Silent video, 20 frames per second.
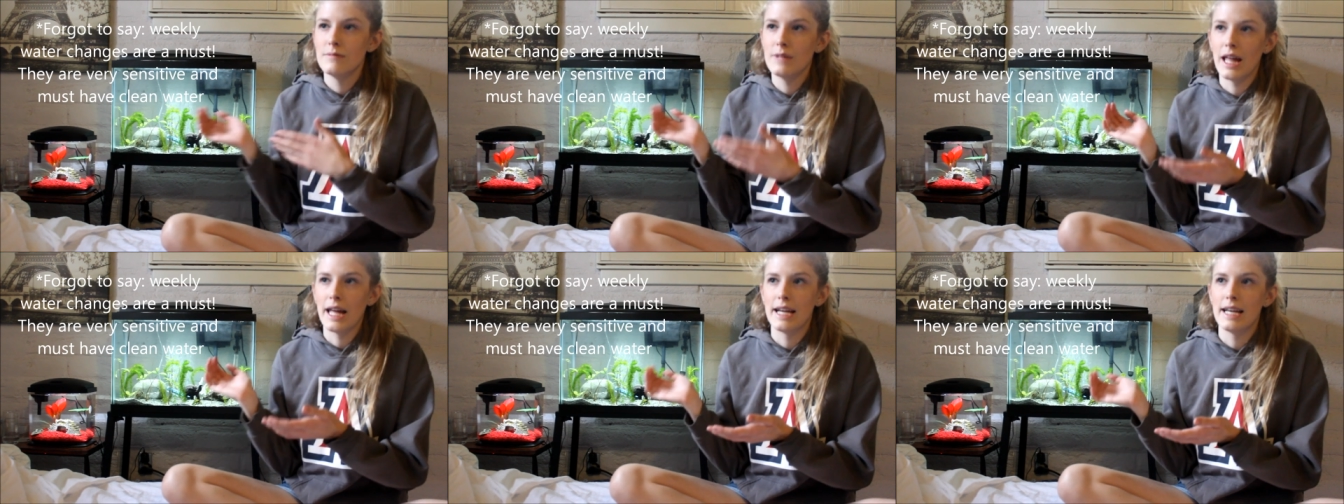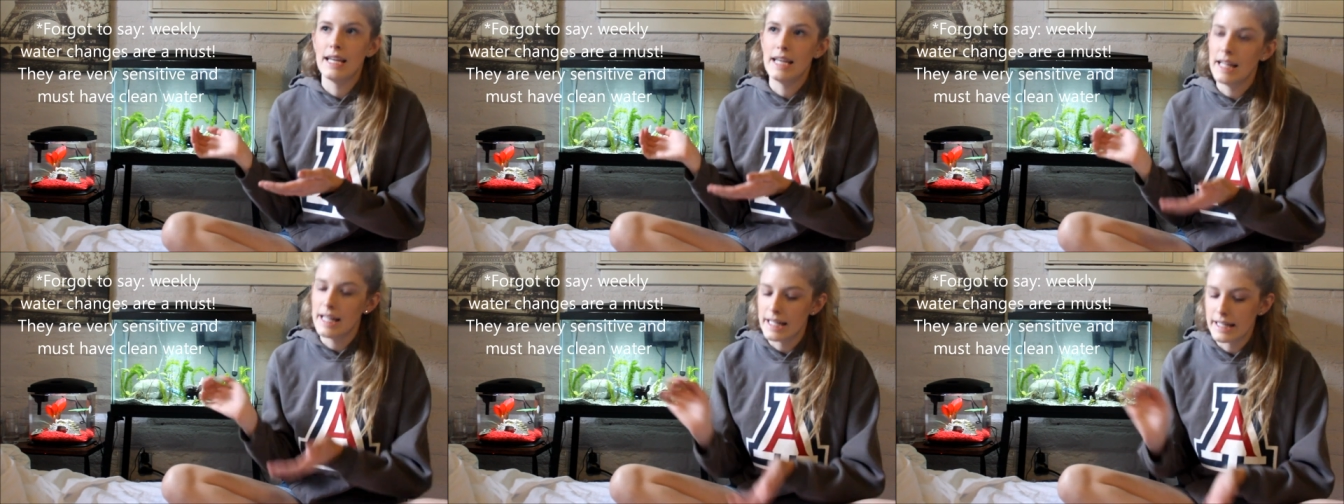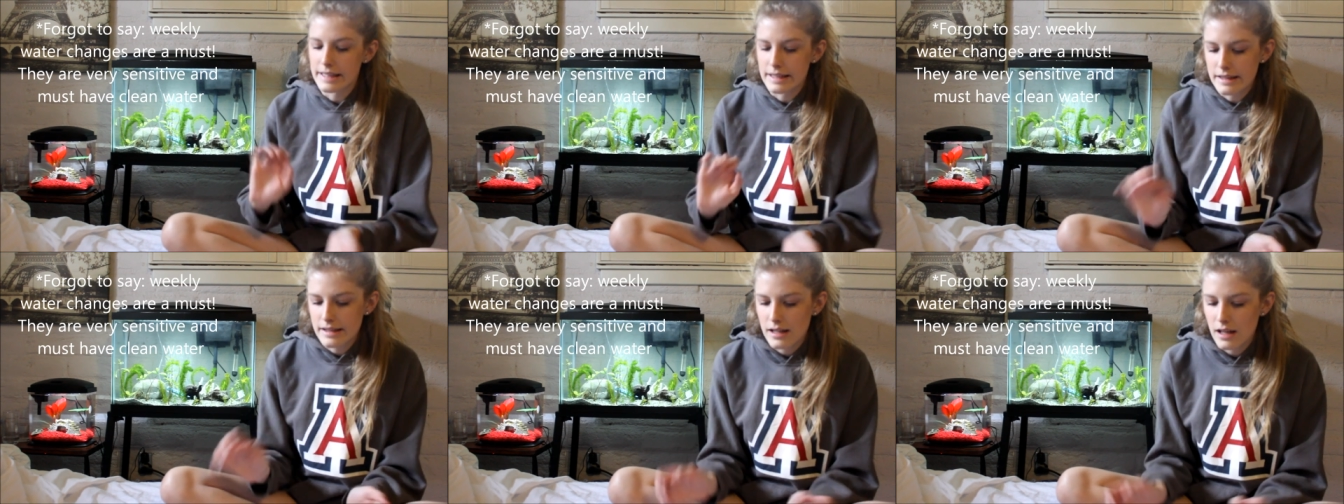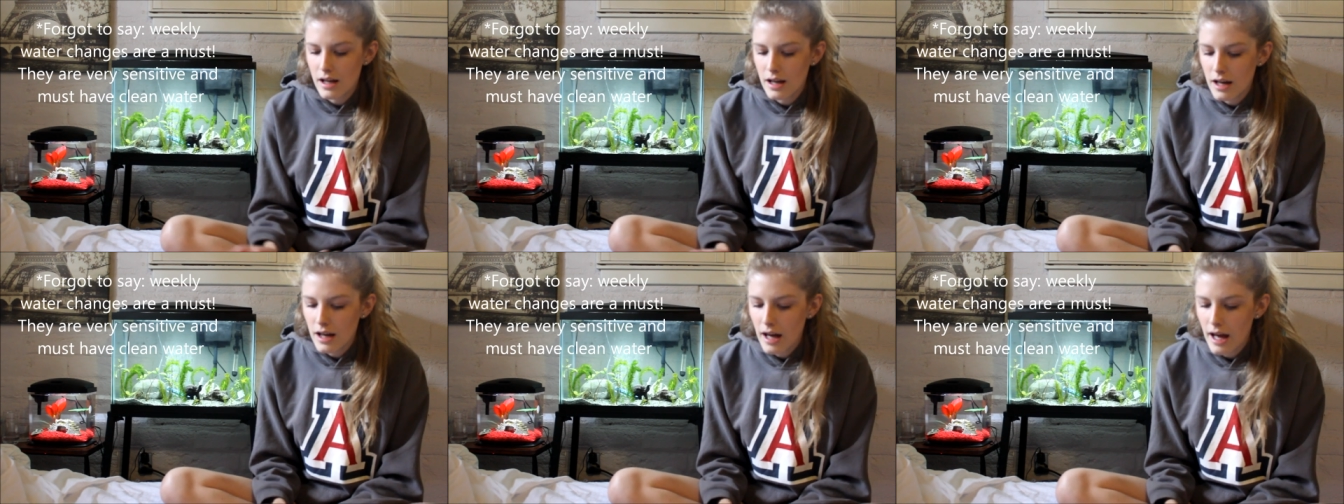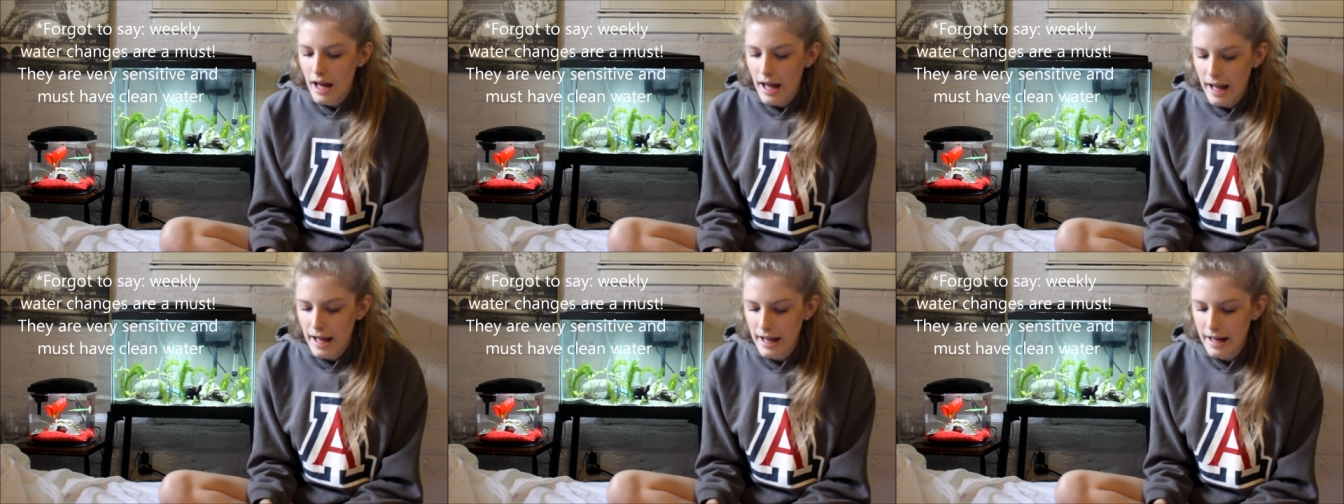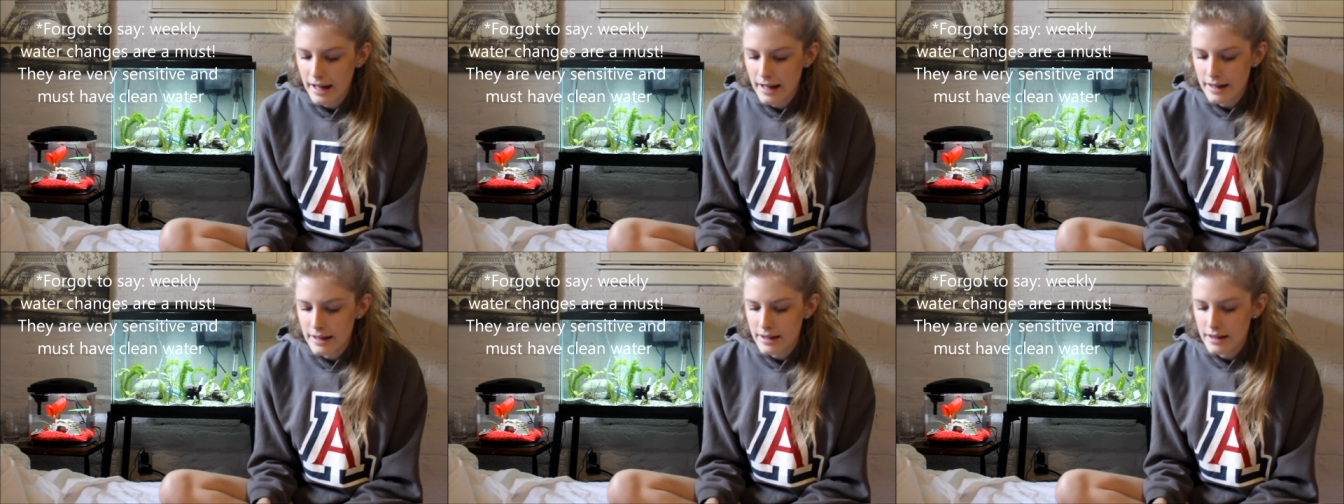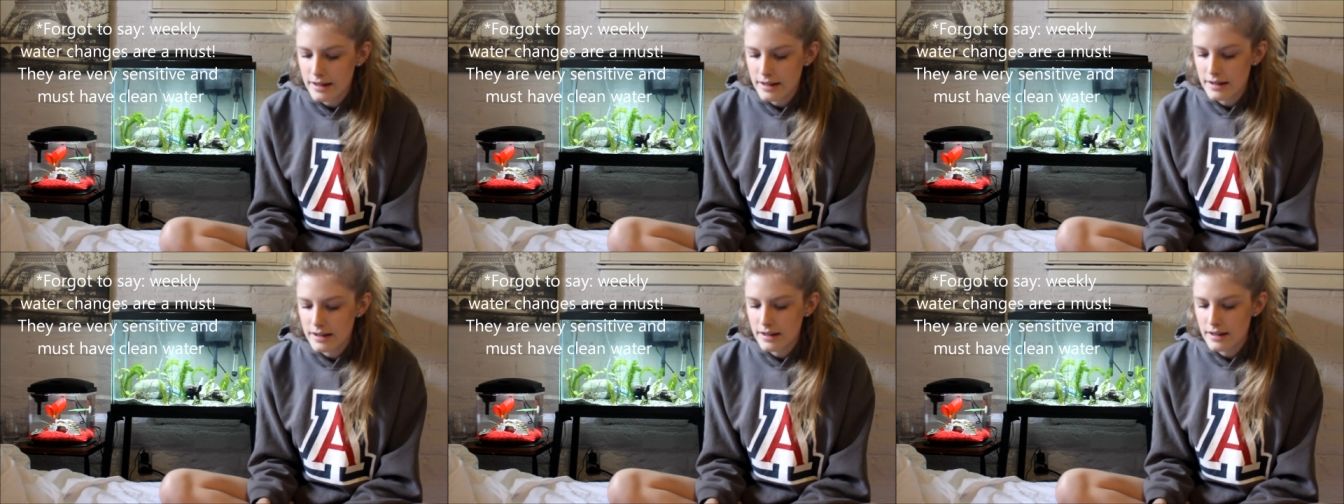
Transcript: like needs. And